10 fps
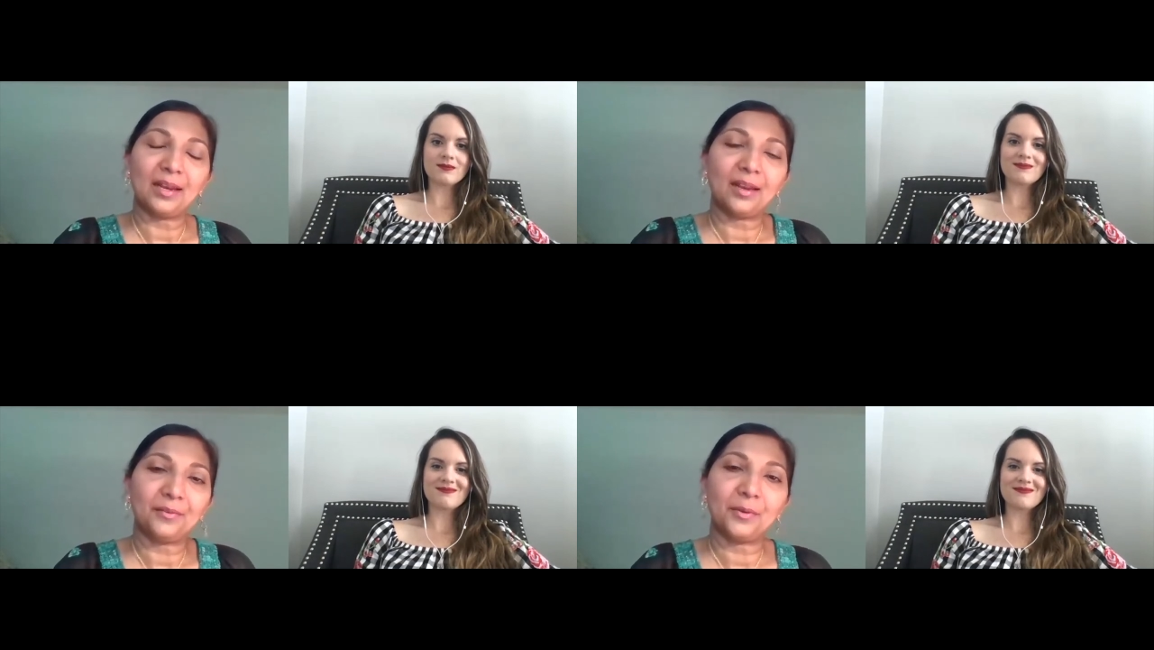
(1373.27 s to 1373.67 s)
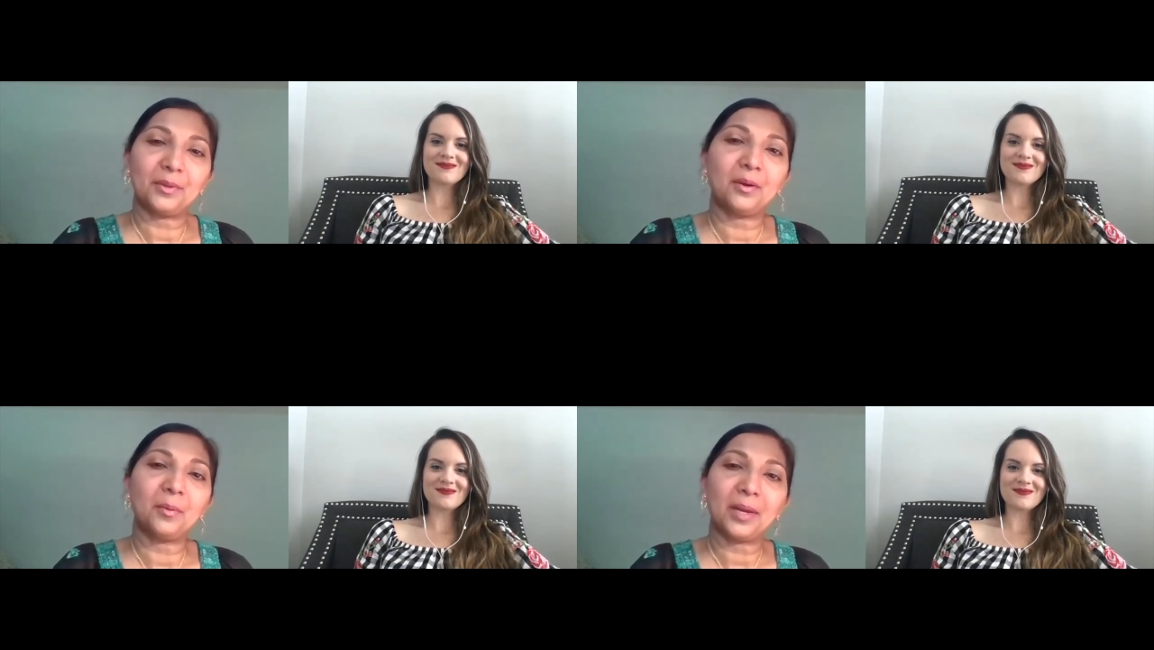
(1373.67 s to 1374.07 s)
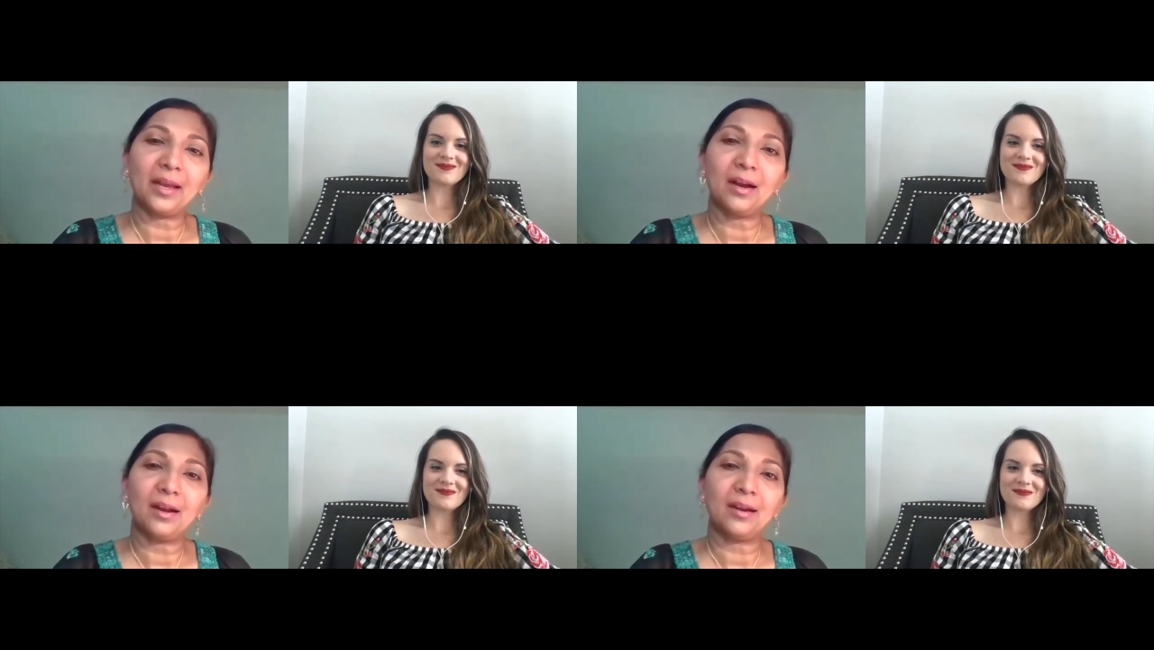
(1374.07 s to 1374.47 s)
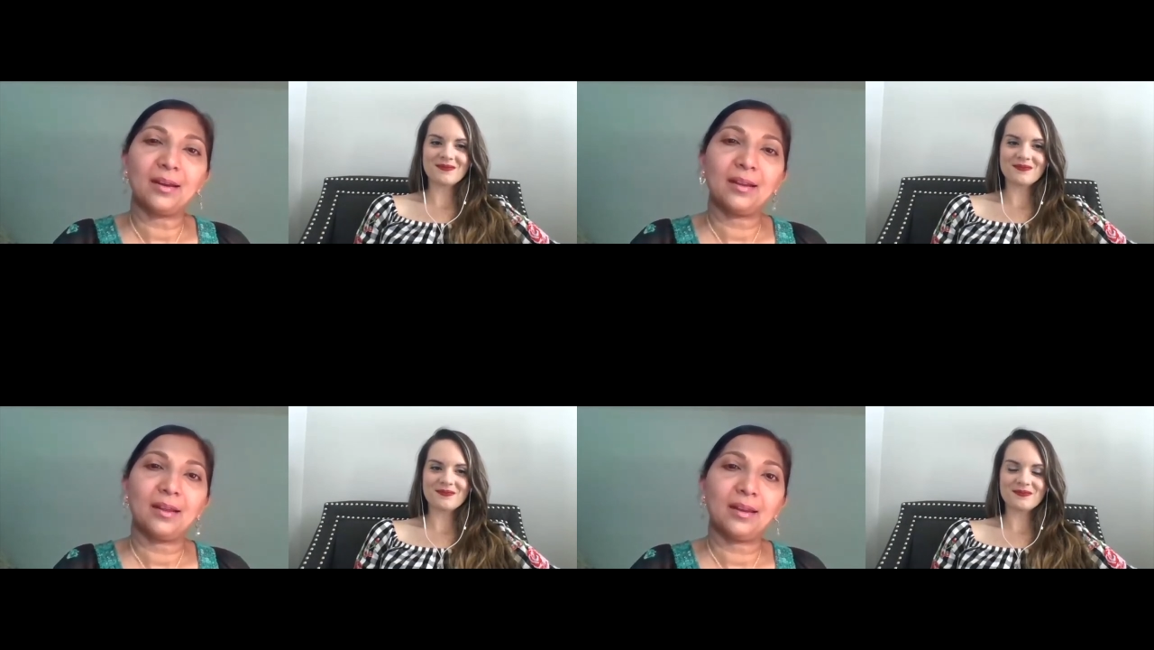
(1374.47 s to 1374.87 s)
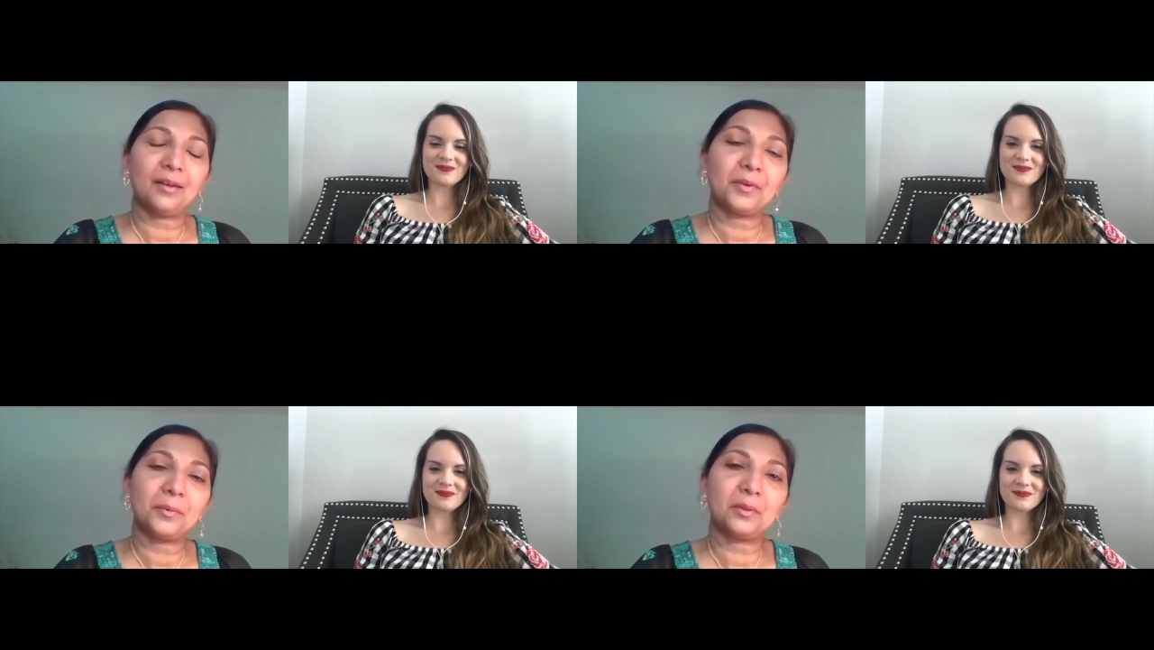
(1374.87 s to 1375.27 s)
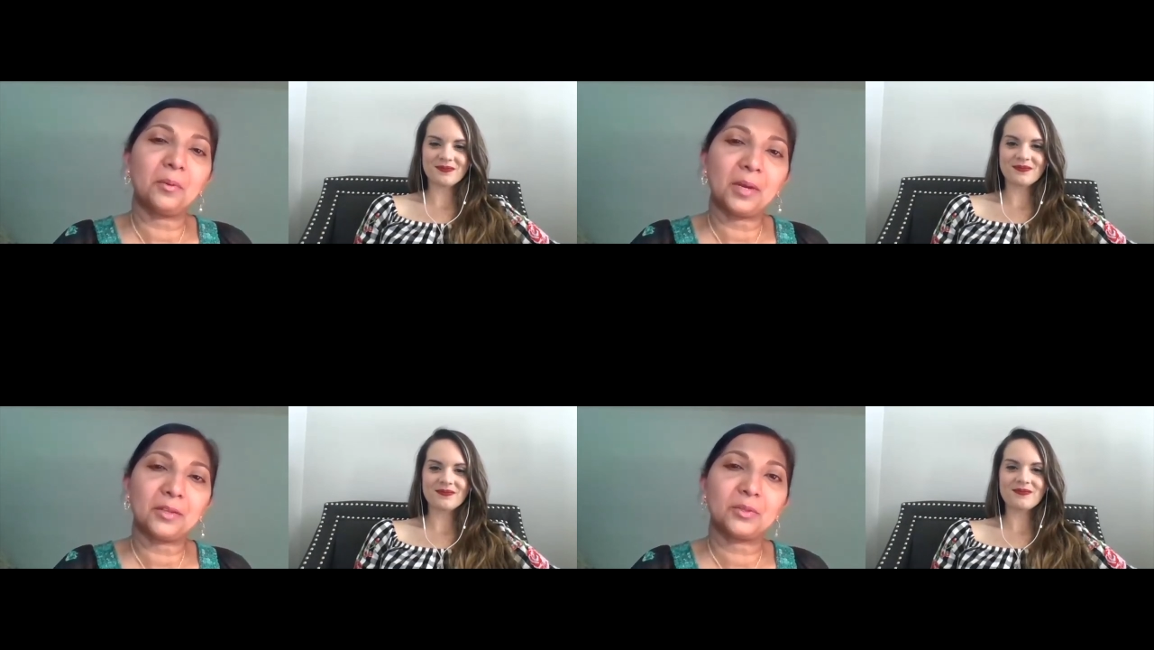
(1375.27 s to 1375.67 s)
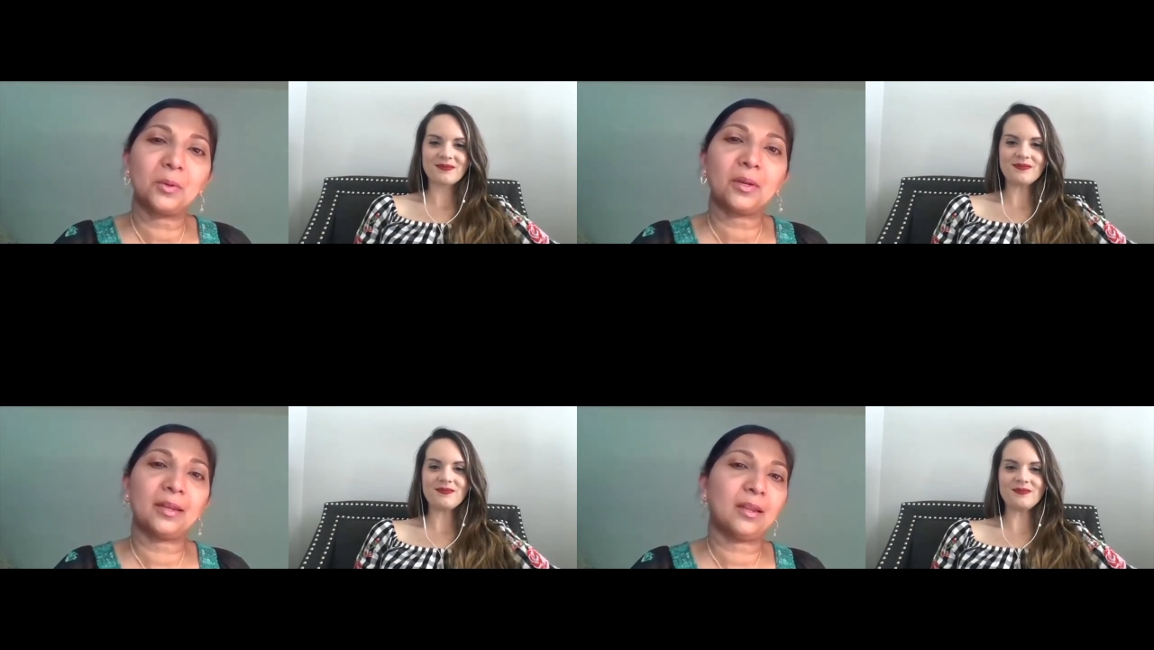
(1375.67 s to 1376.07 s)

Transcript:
Speaker 1: I love you with all my heart. I love you with all my soul,